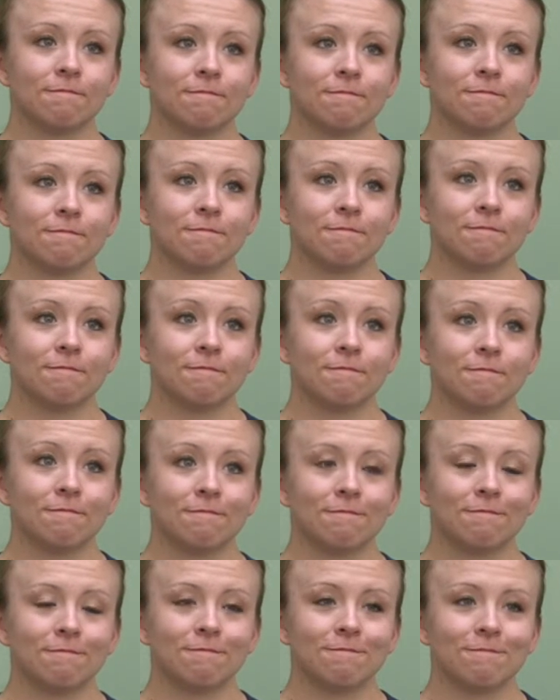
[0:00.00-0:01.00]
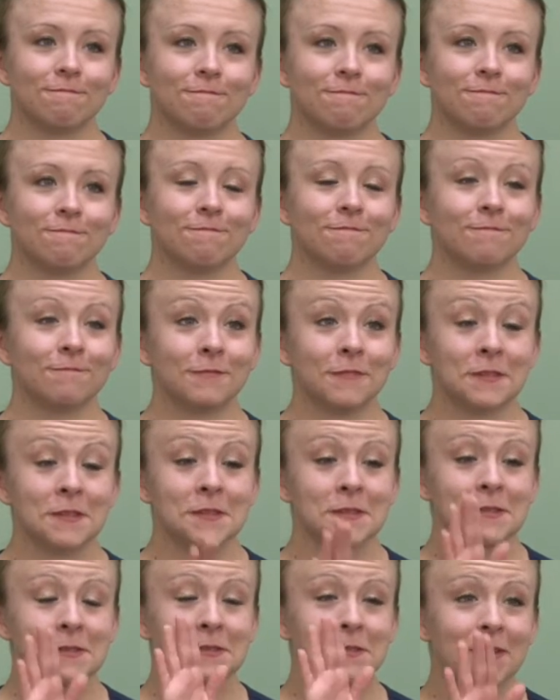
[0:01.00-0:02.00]
Okay, that's great.
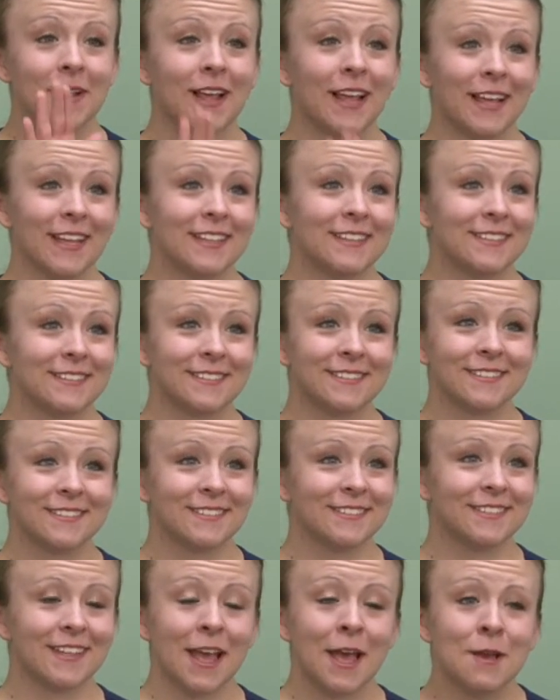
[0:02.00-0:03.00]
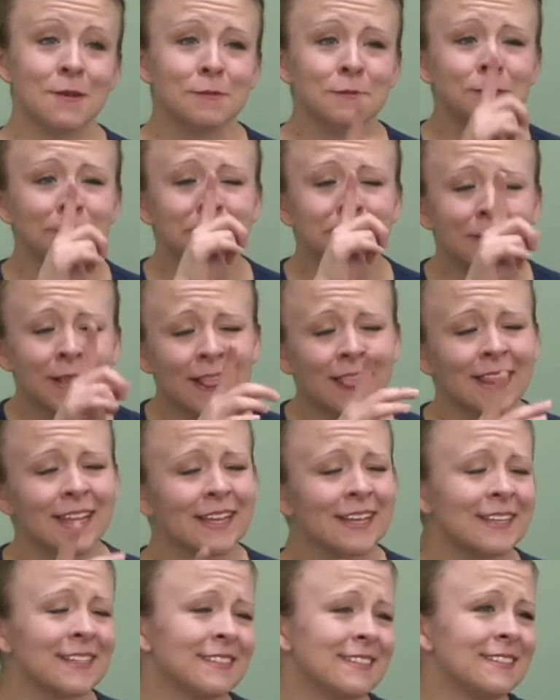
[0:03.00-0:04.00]
Well, I'm really excited
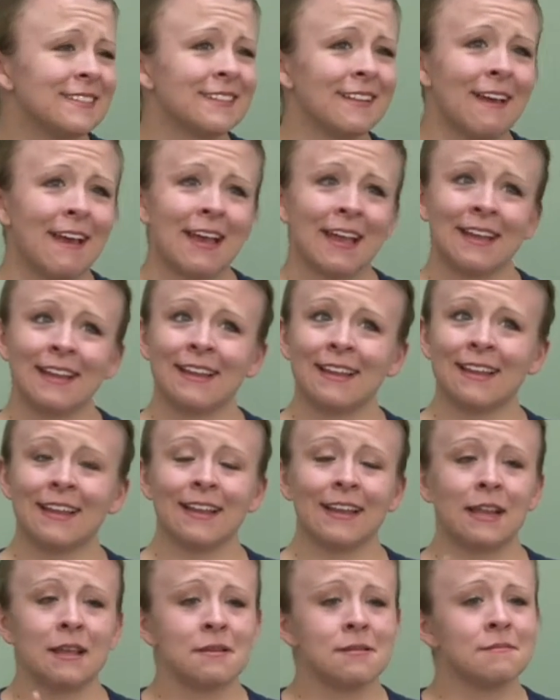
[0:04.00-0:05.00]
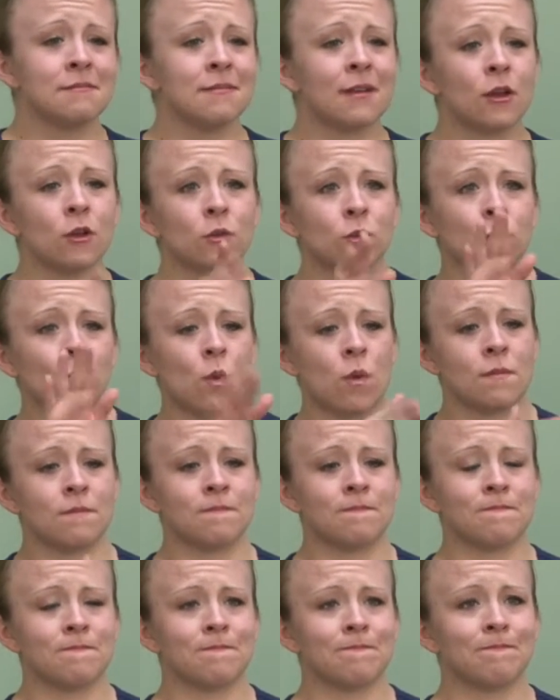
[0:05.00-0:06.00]
about you developing this
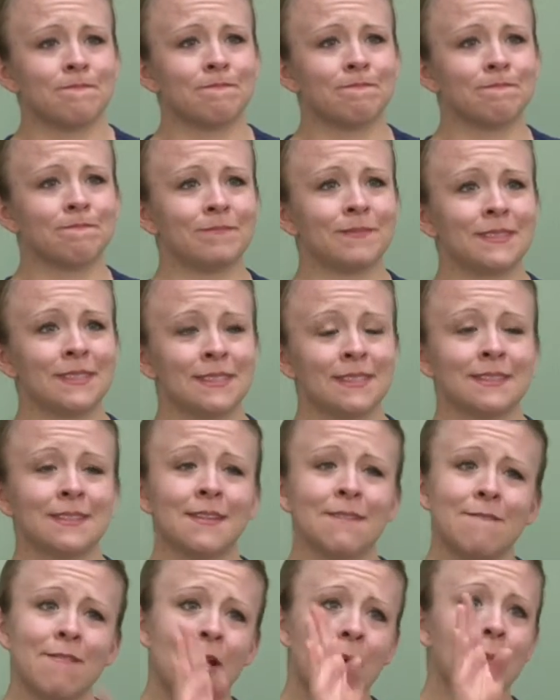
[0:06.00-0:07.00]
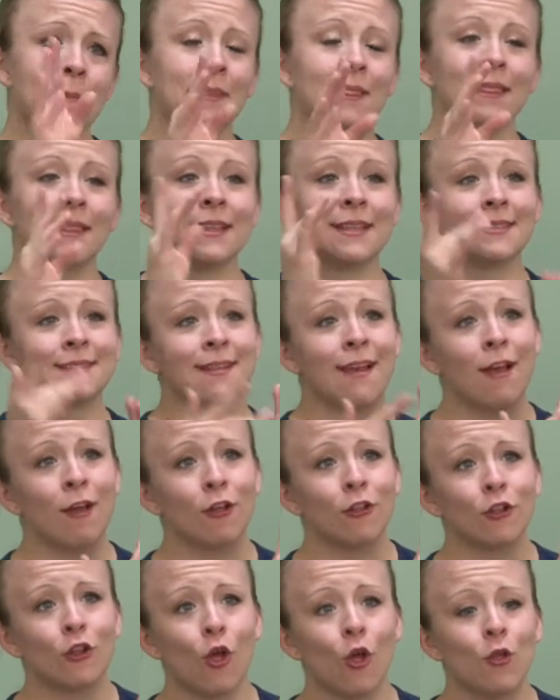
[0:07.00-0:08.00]
technology and finding a way to make
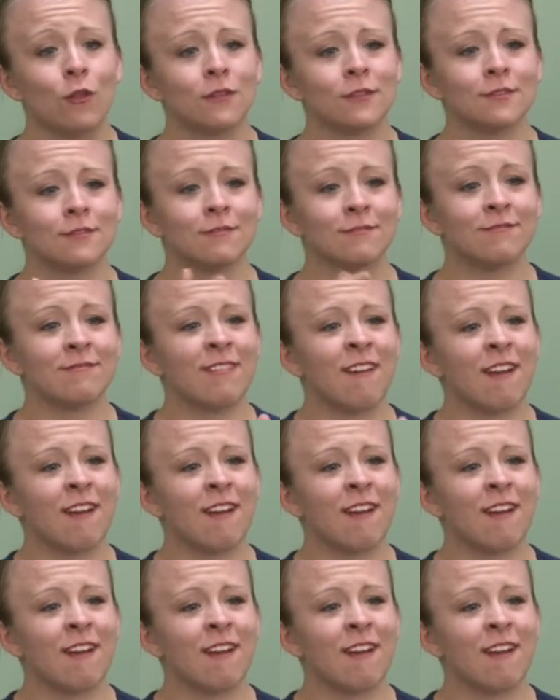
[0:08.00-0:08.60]
it work.